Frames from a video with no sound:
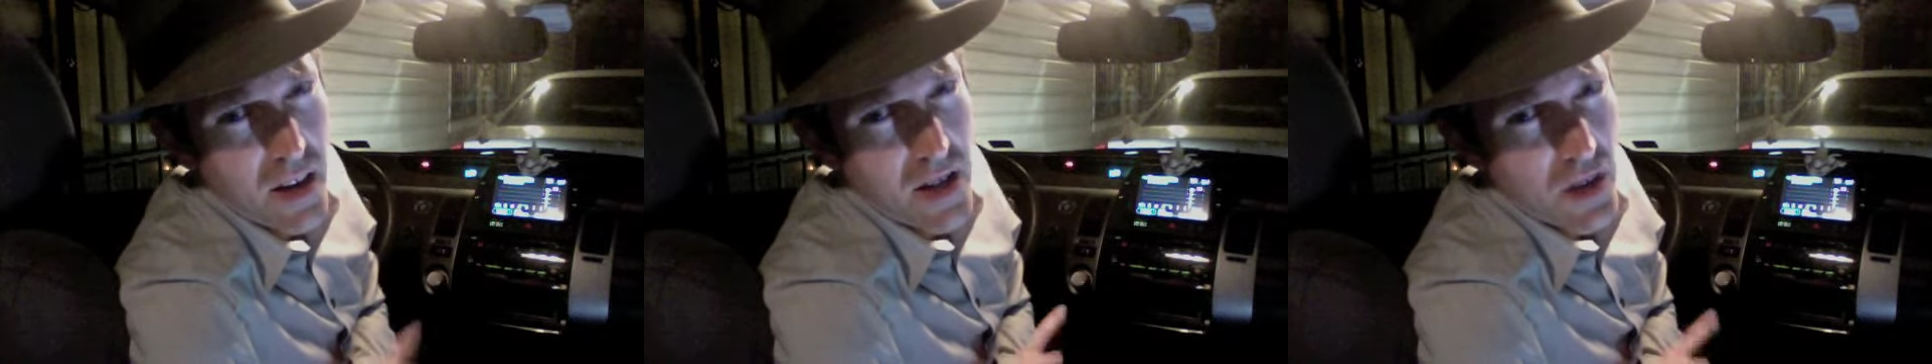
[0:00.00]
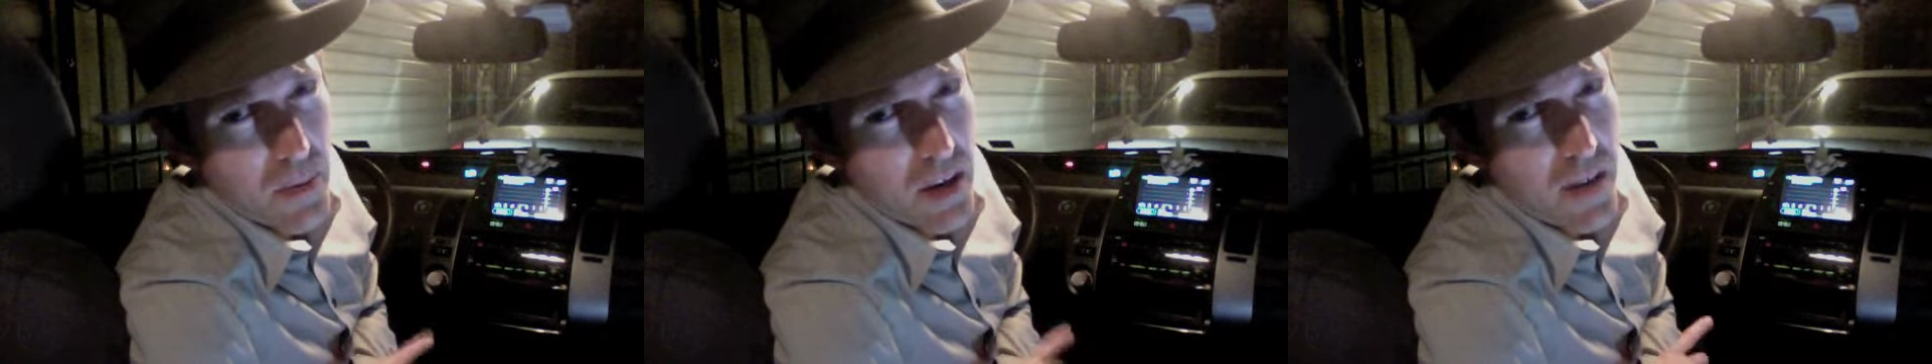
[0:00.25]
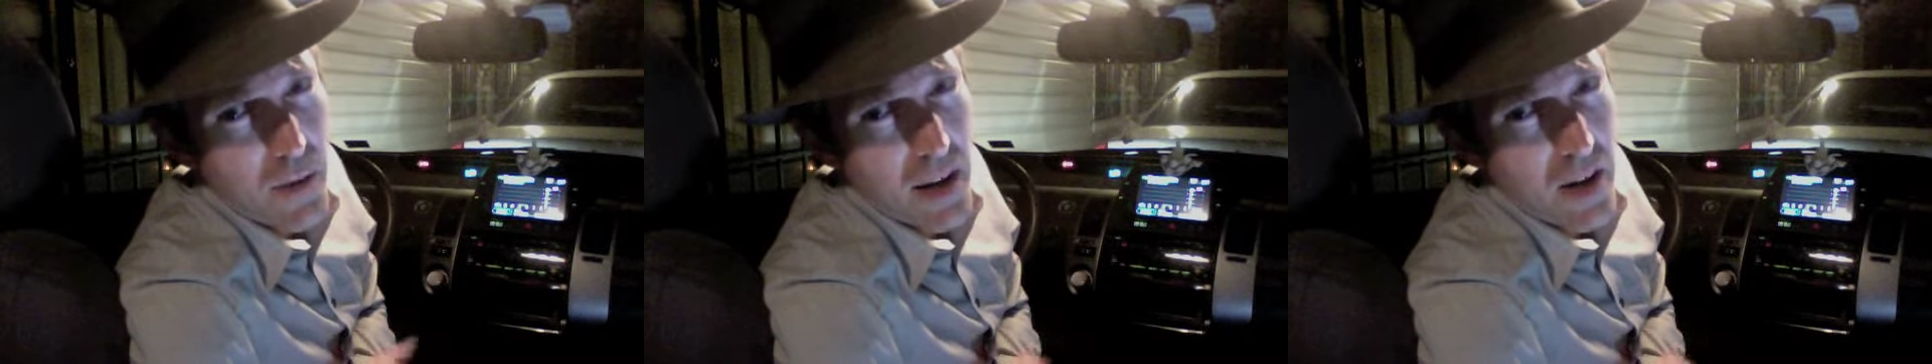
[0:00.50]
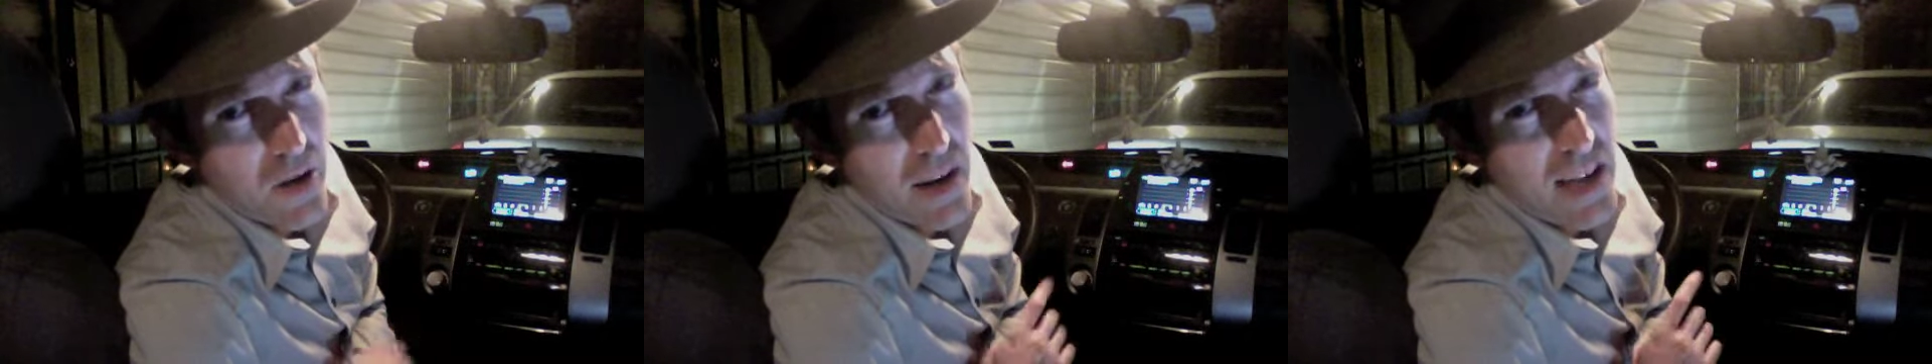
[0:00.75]
Somebody from out
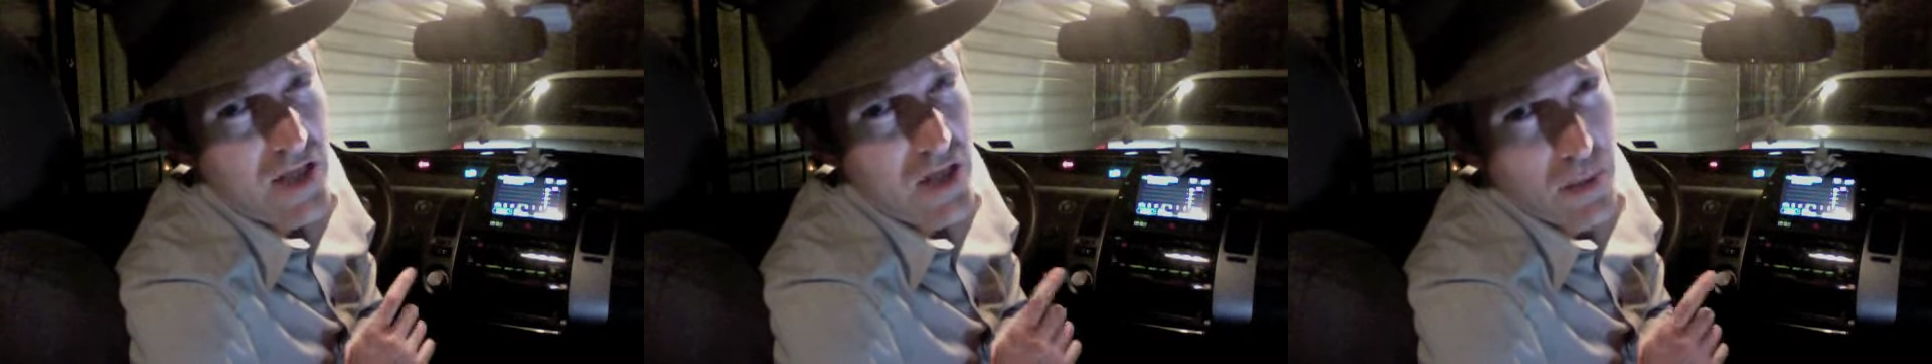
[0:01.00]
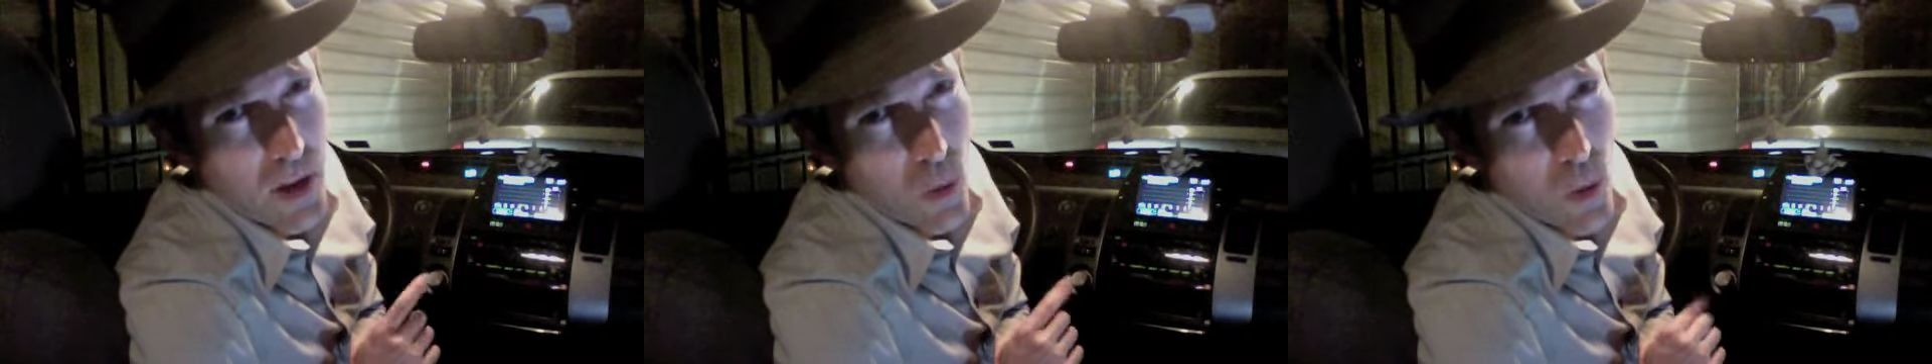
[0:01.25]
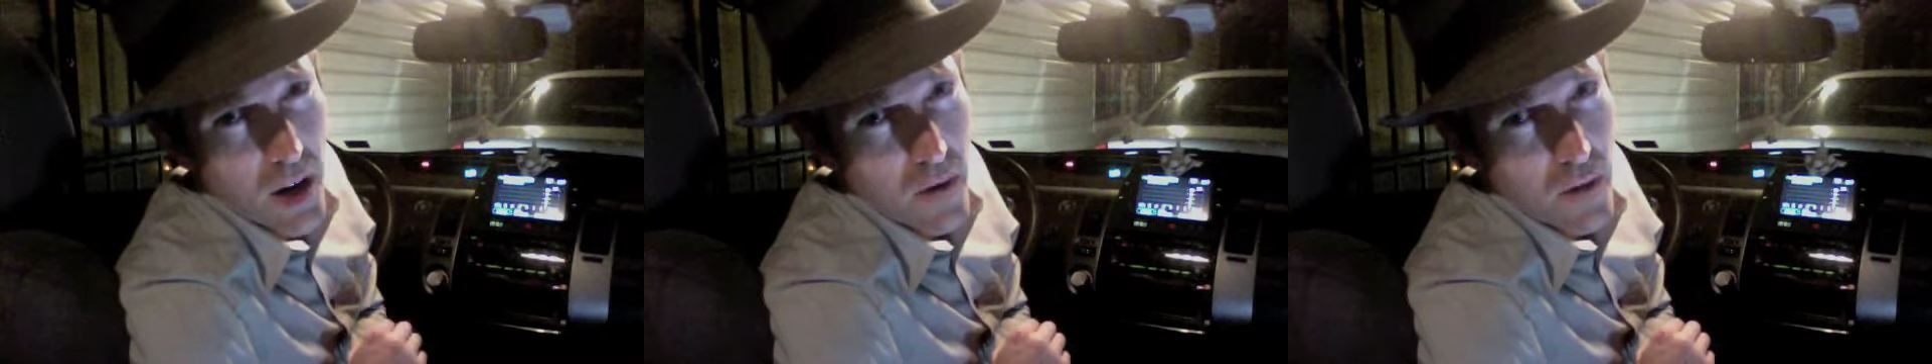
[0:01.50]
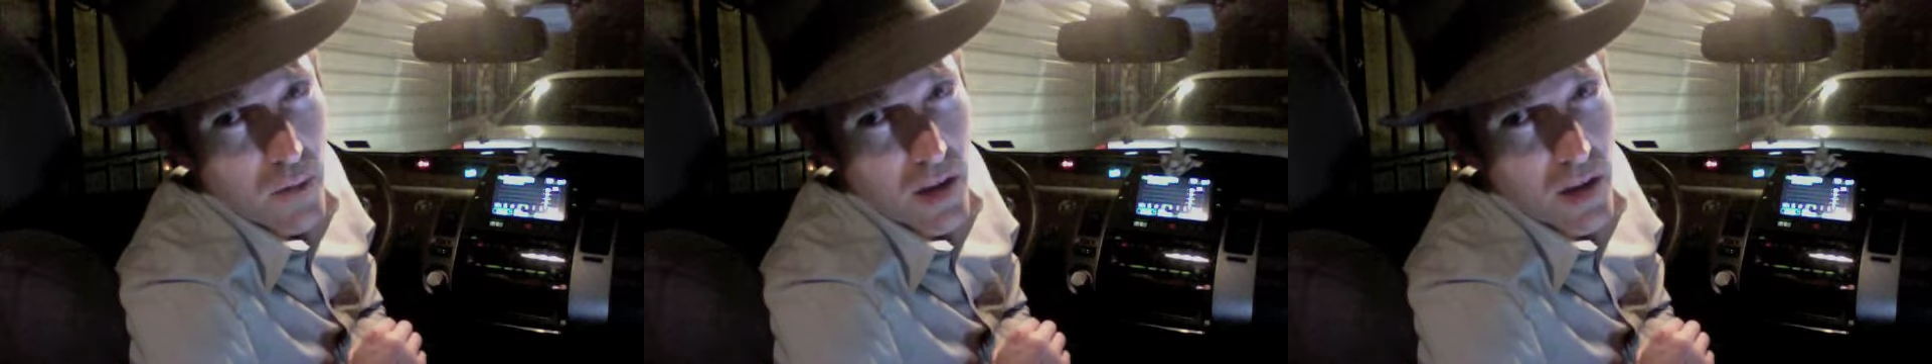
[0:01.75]
of the past sent me a wire from